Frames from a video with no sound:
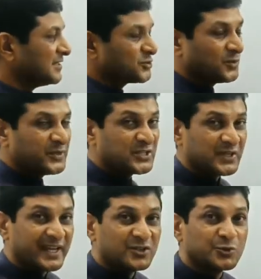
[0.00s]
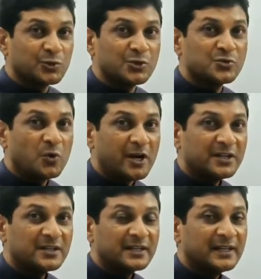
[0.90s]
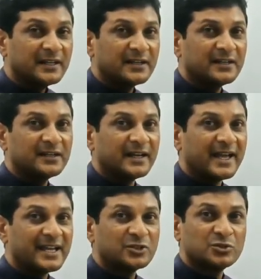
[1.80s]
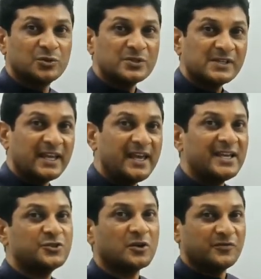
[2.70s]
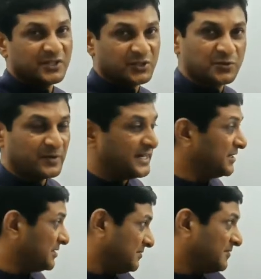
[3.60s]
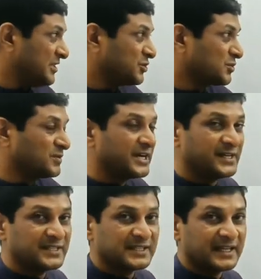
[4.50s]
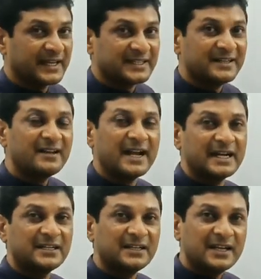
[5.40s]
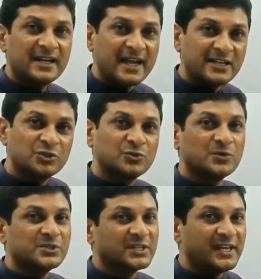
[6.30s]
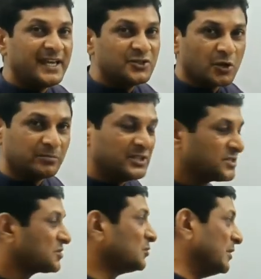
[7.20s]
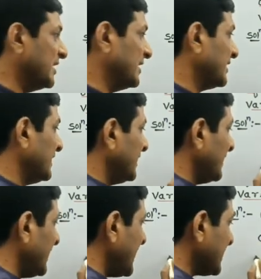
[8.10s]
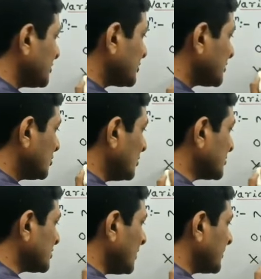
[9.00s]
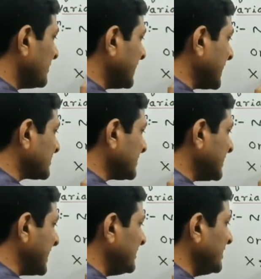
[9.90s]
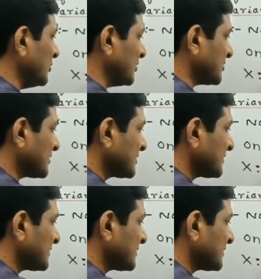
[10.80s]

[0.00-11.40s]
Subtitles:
So means x shows what? X shows age of a student. One student is selected and x shows age of the student. X shows, or we can say that denotes